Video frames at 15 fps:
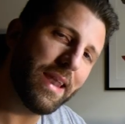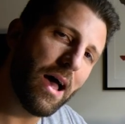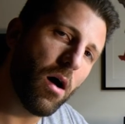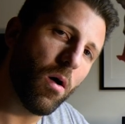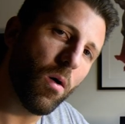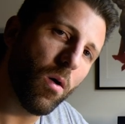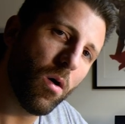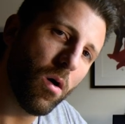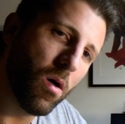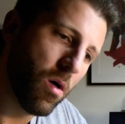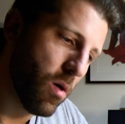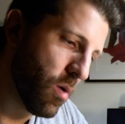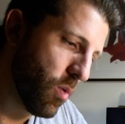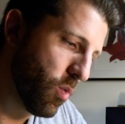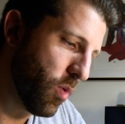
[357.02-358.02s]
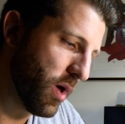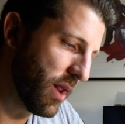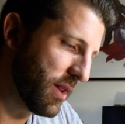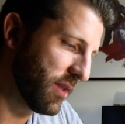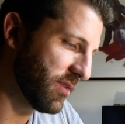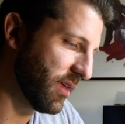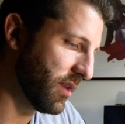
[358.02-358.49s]
Now, what
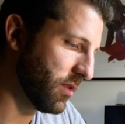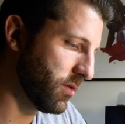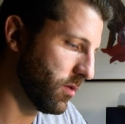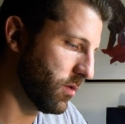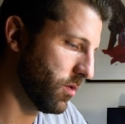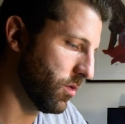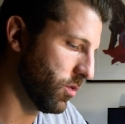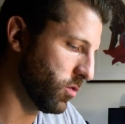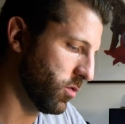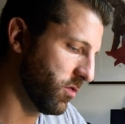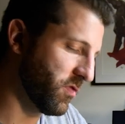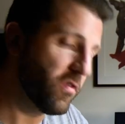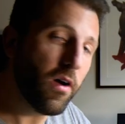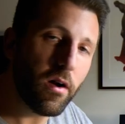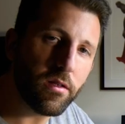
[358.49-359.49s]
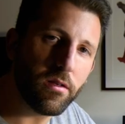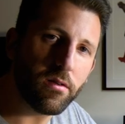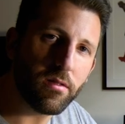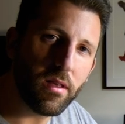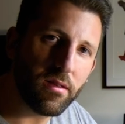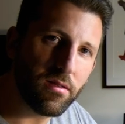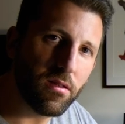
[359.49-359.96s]
I decided to do to
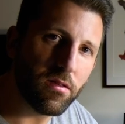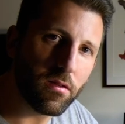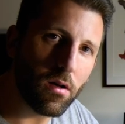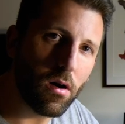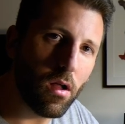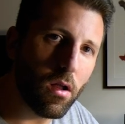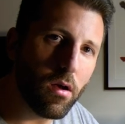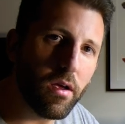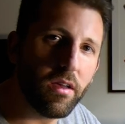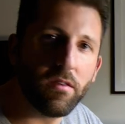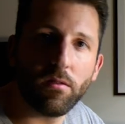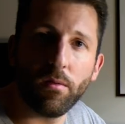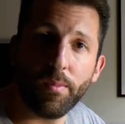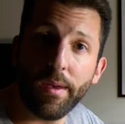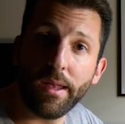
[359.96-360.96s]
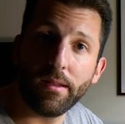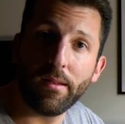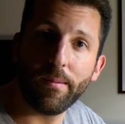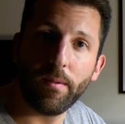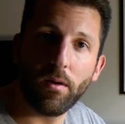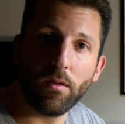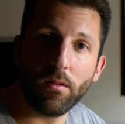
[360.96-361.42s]
further test this color is to paint
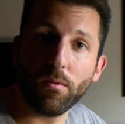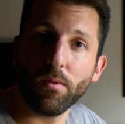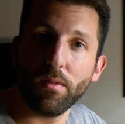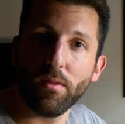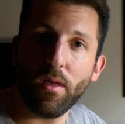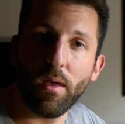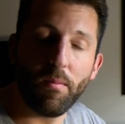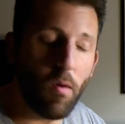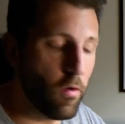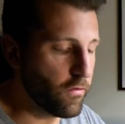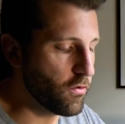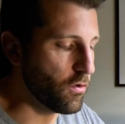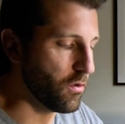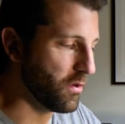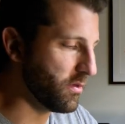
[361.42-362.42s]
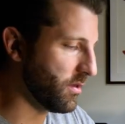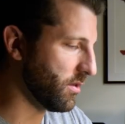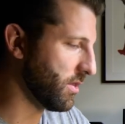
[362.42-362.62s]
a model with them. Of course,